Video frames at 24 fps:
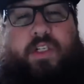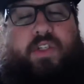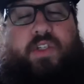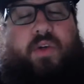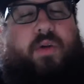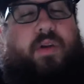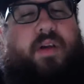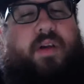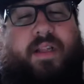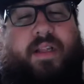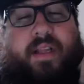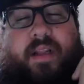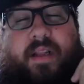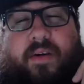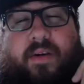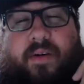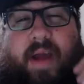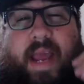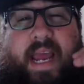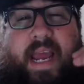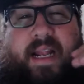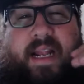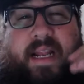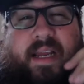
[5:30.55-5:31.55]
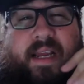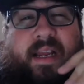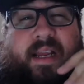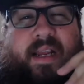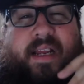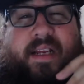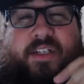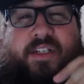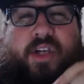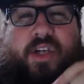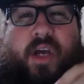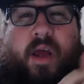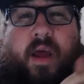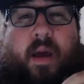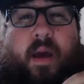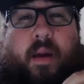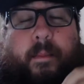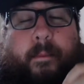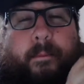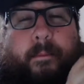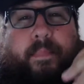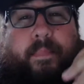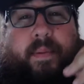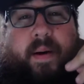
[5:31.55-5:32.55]
So it looked a little alienish,
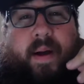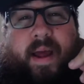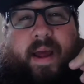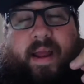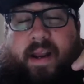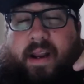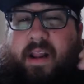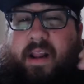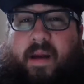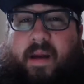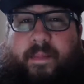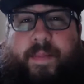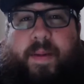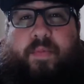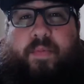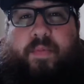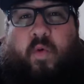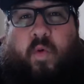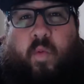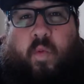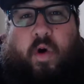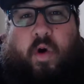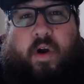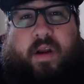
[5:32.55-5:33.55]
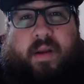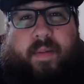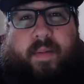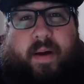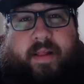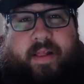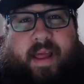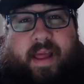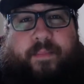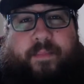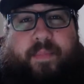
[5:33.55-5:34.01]
and a lot of people were worried about that.